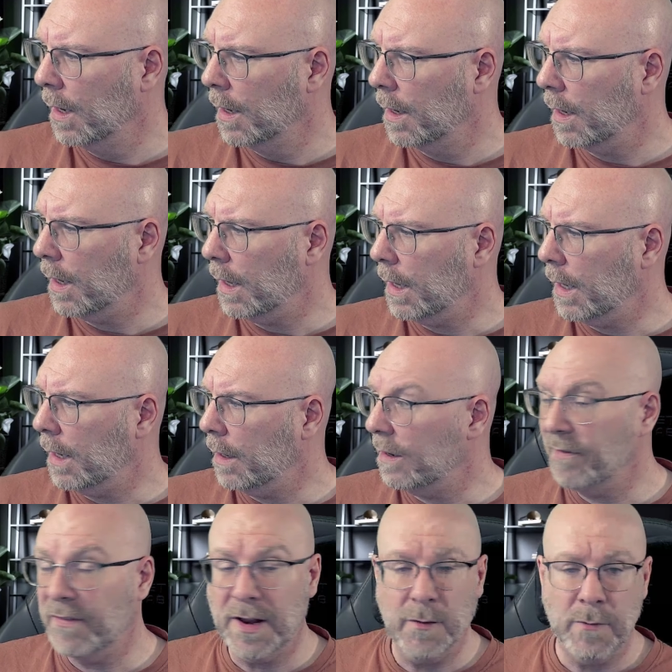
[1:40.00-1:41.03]
And if
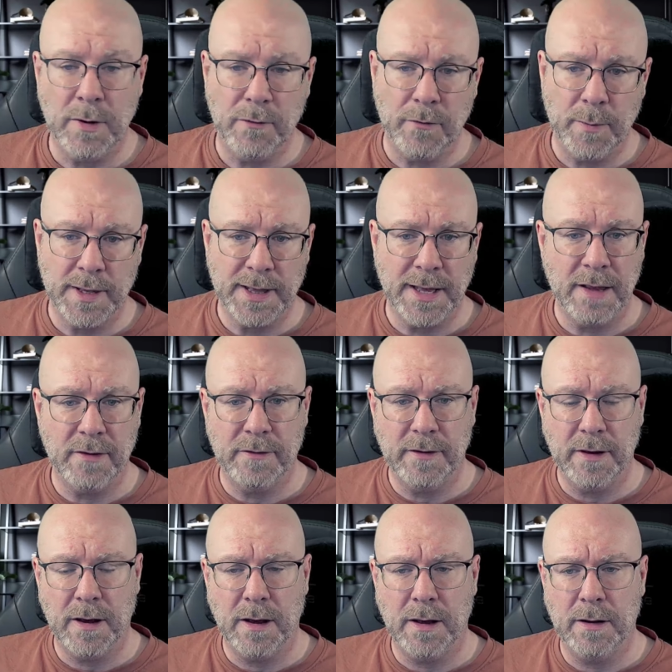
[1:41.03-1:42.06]
anyone from
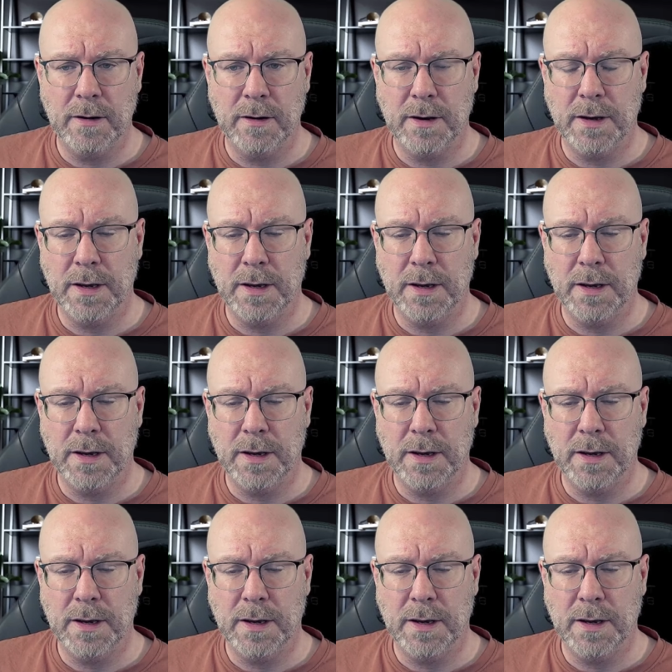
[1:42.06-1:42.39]
Atlassian